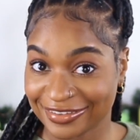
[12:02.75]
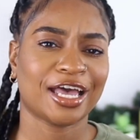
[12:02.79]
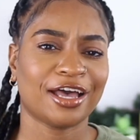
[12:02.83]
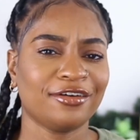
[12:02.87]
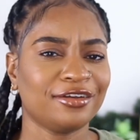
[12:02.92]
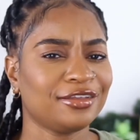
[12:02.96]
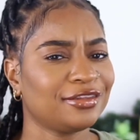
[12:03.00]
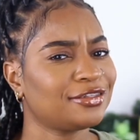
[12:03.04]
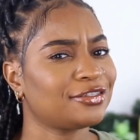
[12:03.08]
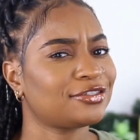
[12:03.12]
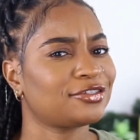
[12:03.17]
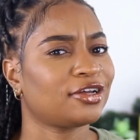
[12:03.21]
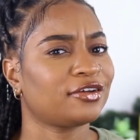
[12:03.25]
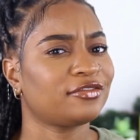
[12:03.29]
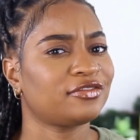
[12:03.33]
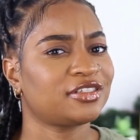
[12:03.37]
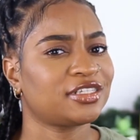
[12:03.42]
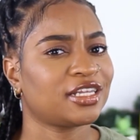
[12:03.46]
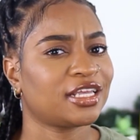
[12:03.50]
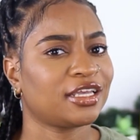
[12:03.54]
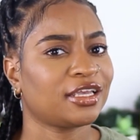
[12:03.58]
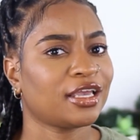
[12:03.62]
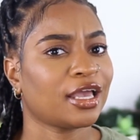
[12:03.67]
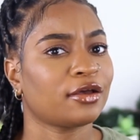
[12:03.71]
I'll end this off
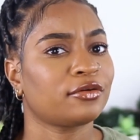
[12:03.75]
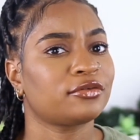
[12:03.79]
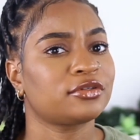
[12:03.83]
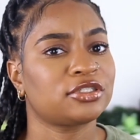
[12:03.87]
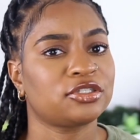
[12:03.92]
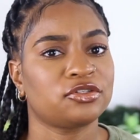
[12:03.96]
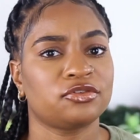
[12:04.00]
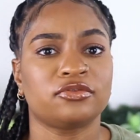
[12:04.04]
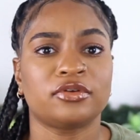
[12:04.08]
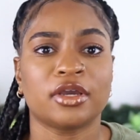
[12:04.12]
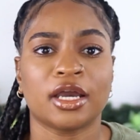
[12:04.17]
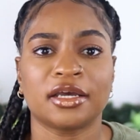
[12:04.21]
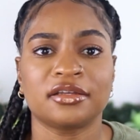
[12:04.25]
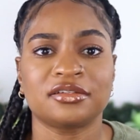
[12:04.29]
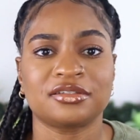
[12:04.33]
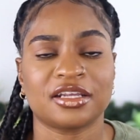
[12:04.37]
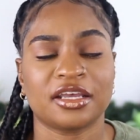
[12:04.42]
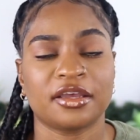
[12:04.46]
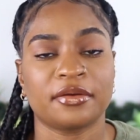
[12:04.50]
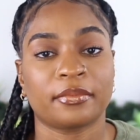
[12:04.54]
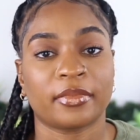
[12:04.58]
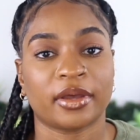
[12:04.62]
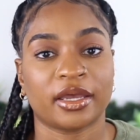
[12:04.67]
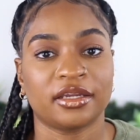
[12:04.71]
saying I will see you guys
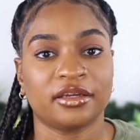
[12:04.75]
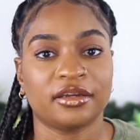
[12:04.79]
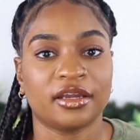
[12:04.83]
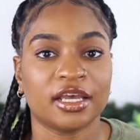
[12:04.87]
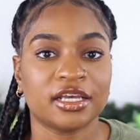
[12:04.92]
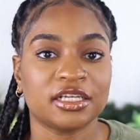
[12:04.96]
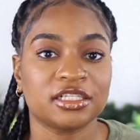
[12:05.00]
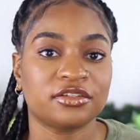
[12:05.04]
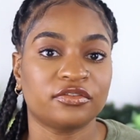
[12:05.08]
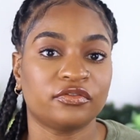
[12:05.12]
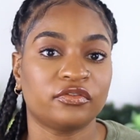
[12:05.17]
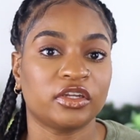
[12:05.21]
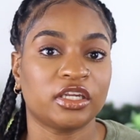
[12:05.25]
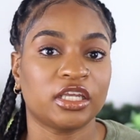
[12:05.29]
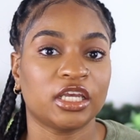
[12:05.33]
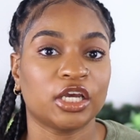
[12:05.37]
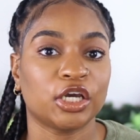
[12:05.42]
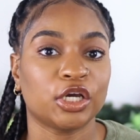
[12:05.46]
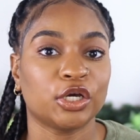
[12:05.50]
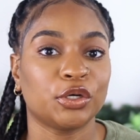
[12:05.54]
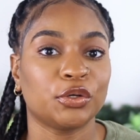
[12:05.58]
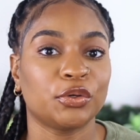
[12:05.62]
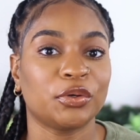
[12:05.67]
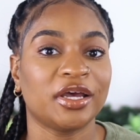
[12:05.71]
in my next
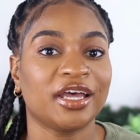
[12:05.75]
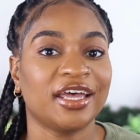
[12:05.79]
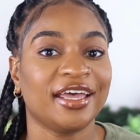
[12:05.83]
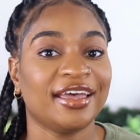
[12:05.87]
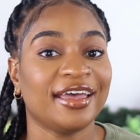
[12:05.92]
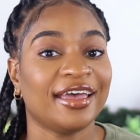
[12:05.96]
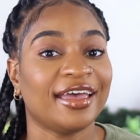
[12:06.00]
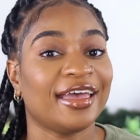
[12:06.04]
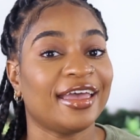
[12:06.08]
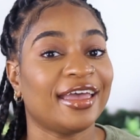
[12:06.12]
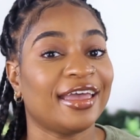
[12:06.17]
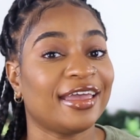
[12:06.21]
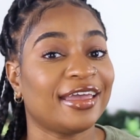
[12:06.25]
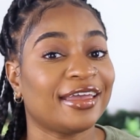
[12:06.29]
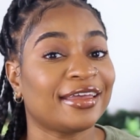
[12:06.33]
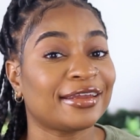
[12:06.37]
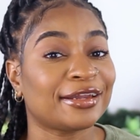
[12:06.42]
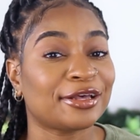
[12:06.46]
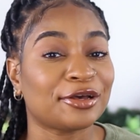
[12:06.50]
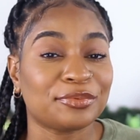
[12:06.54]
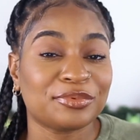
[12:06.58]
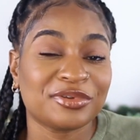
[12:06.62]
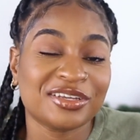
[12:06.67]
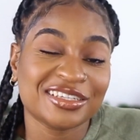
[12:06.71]
video, and
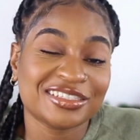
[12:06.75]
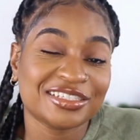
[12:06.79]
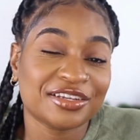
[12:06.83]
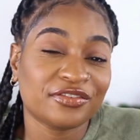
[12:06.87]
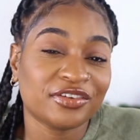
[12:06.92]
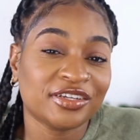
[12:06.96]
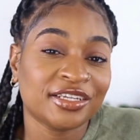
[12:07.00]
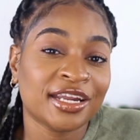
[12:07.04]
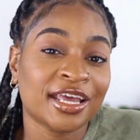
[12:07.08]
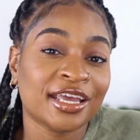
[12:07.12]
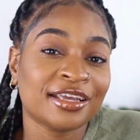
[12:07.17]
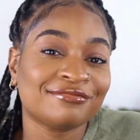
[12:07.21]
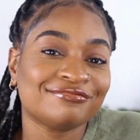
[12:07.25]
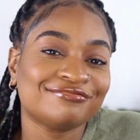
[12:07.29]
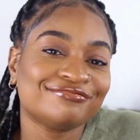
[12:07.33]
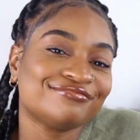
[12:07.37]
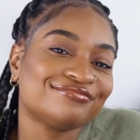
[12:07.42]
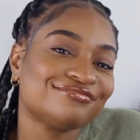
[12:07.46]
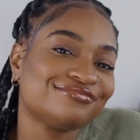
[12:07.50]
I hope you guys have a good day.